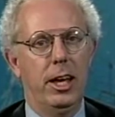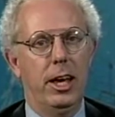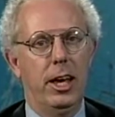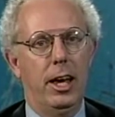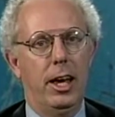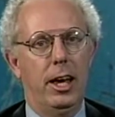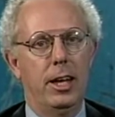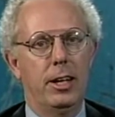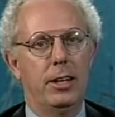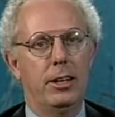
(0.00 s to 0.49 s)

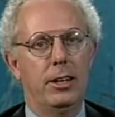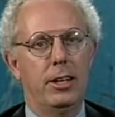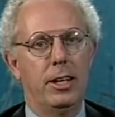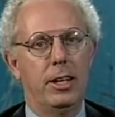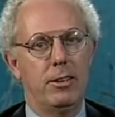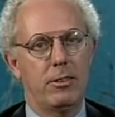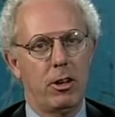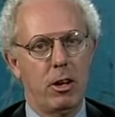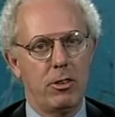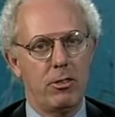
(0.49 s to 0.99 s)
and
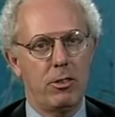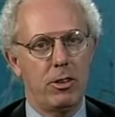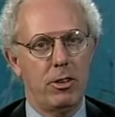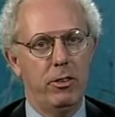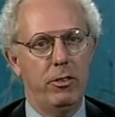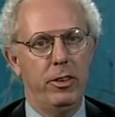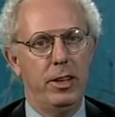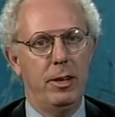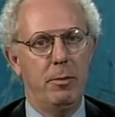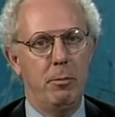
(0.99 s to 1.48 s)
he's also
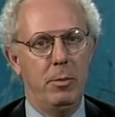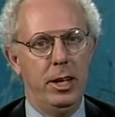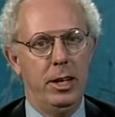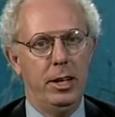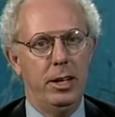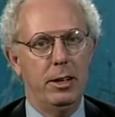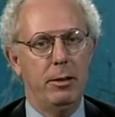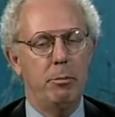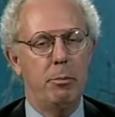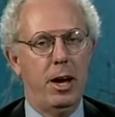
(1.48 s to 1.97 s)
the
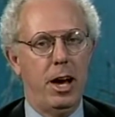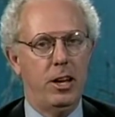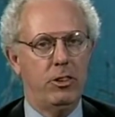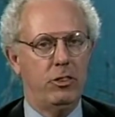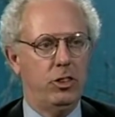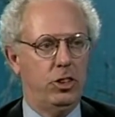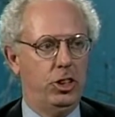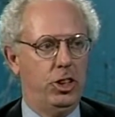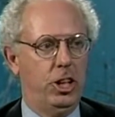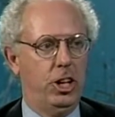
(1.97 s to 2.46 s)
immediate
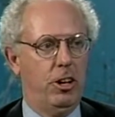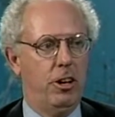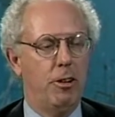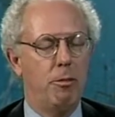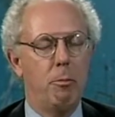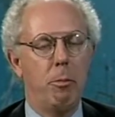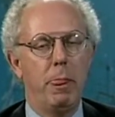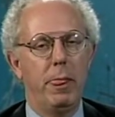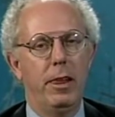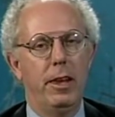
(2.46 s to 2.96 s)
past chair
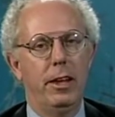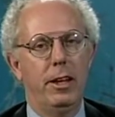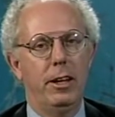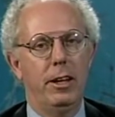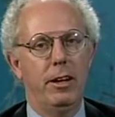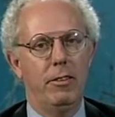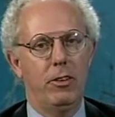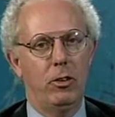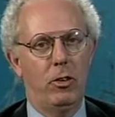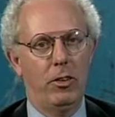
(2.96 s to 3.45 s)

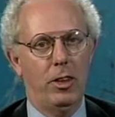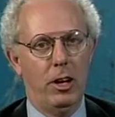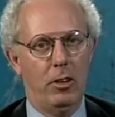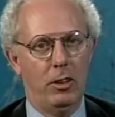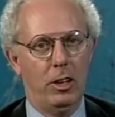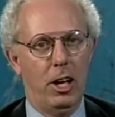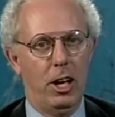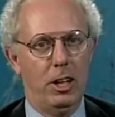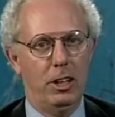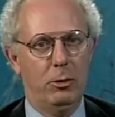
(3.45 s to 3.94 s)
of the North Idaho
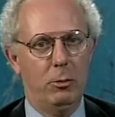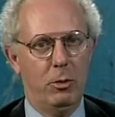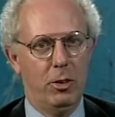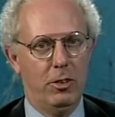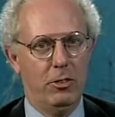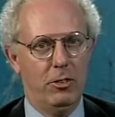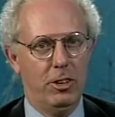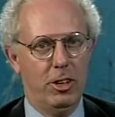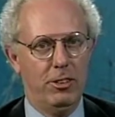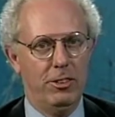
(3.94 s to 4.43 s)
College Board
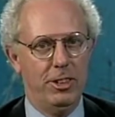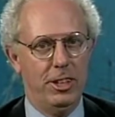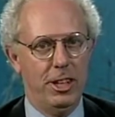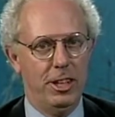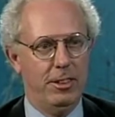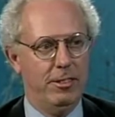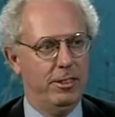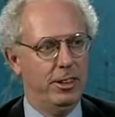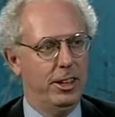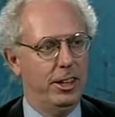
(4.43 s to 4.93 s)
of
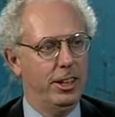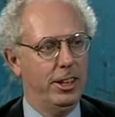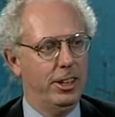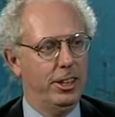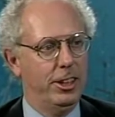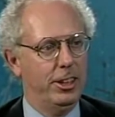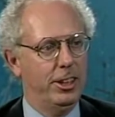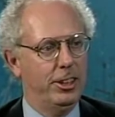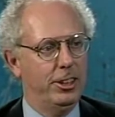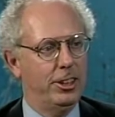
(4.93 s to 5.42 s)
Trustees.
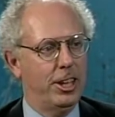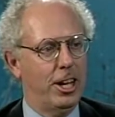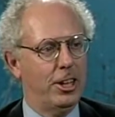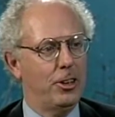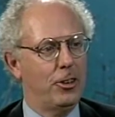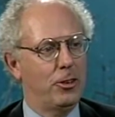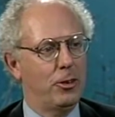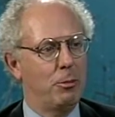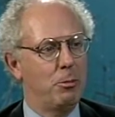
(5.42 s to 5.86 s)
Jack, you're a